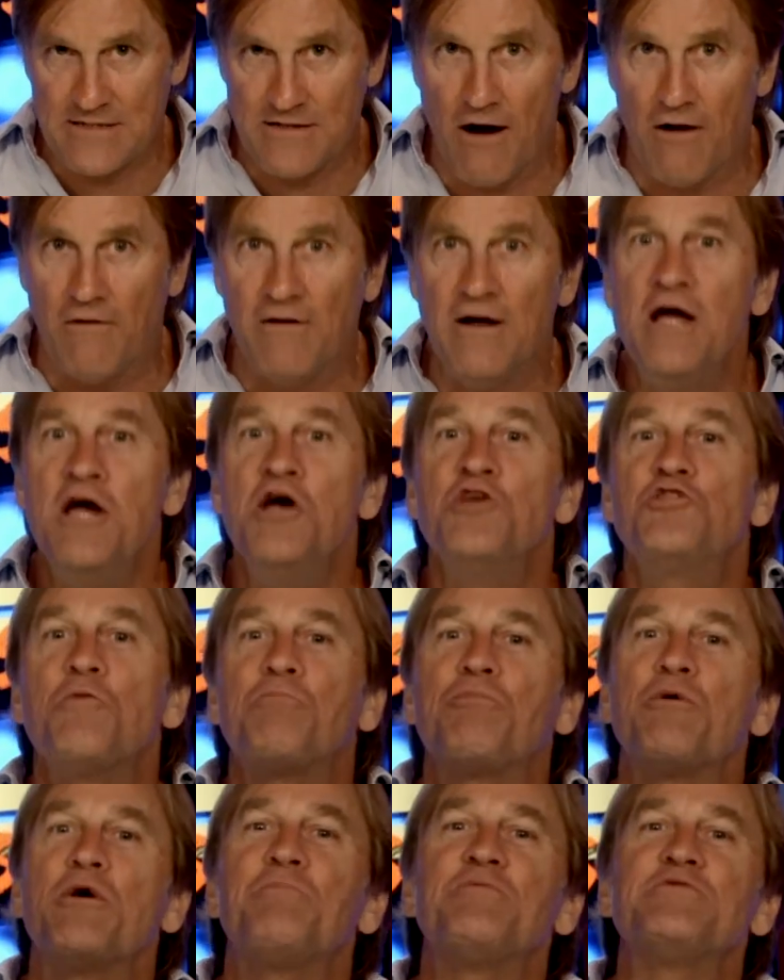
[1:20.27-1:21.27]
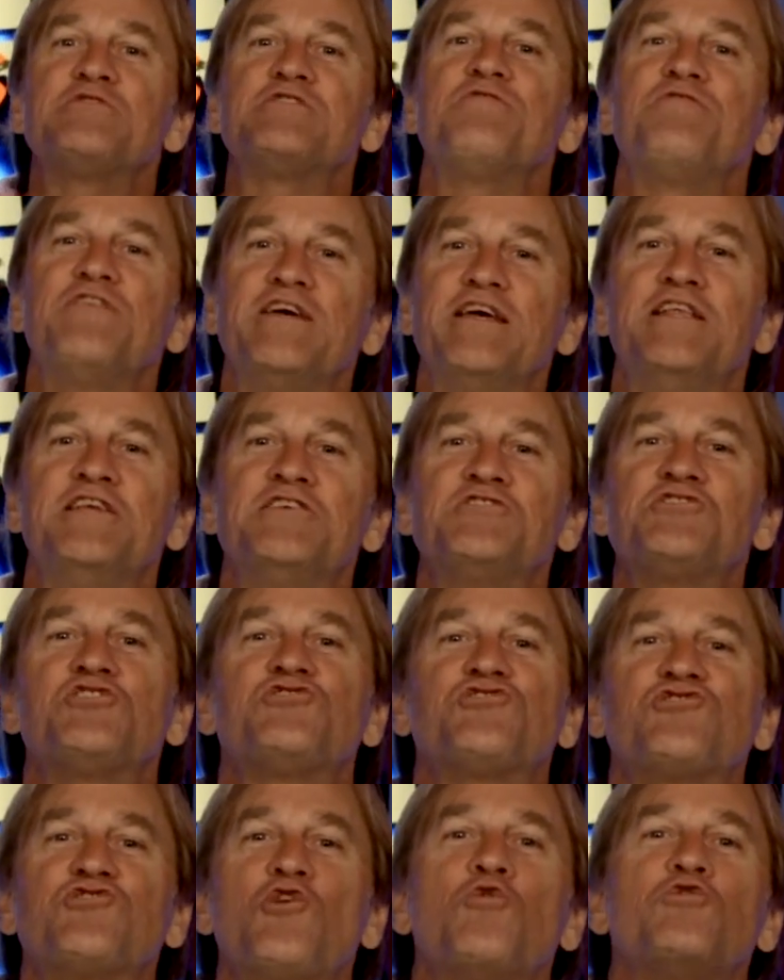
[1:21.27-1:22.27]
No, the purpose of eating
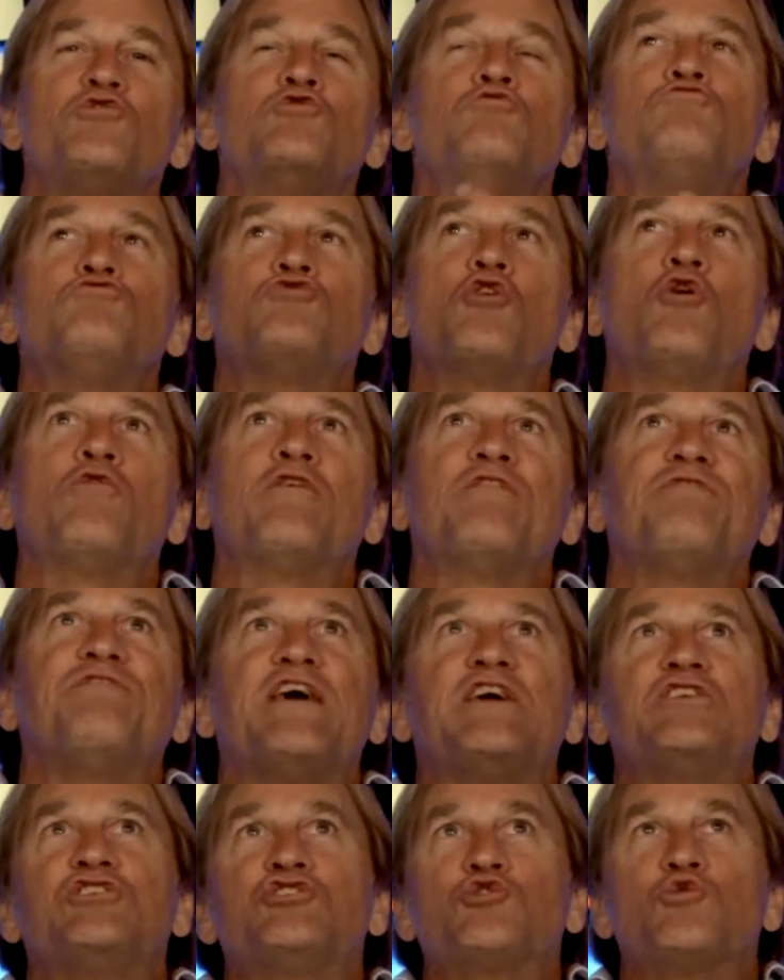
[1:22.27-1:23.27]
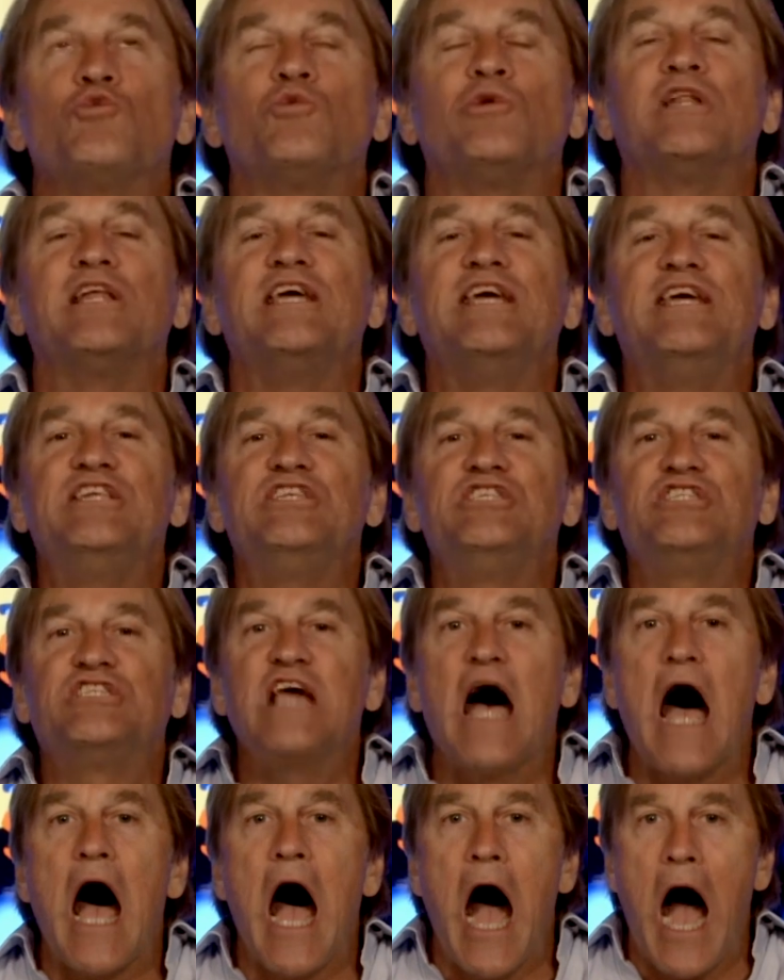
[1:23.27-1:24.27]
is so you don't eventually
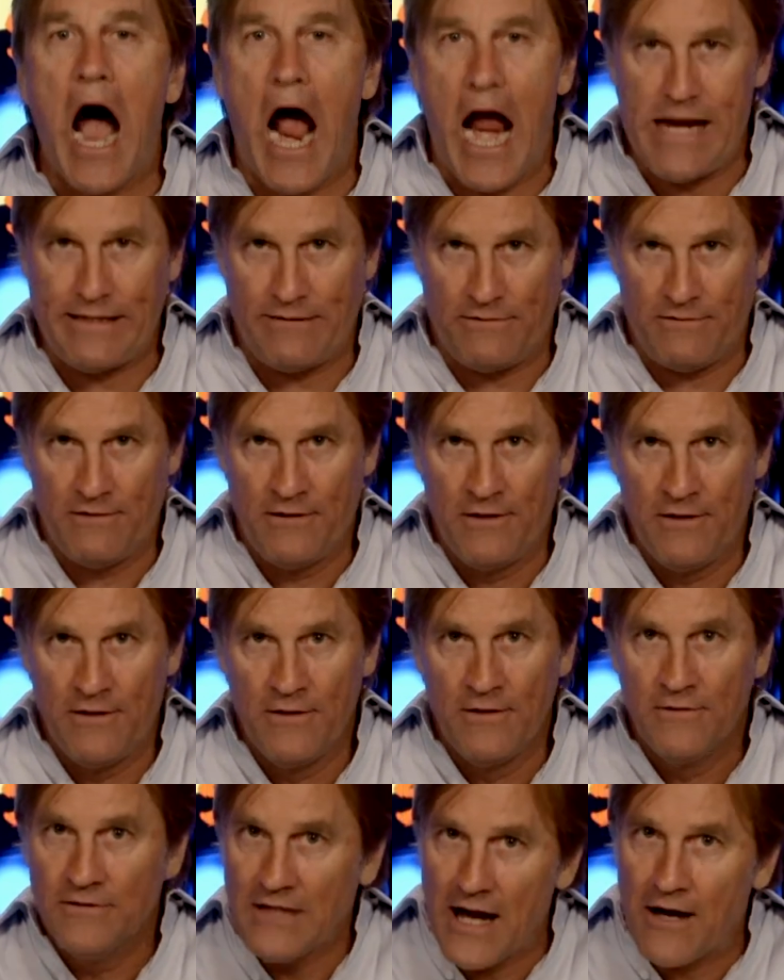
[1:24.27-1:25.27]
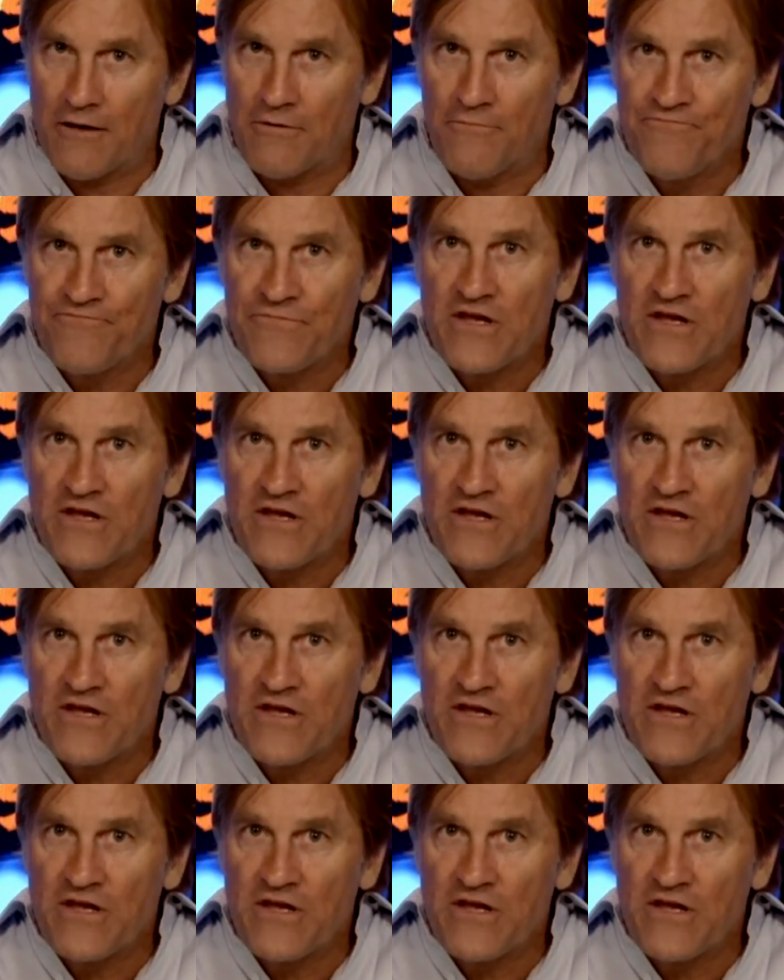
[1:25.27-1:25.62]
die. Now,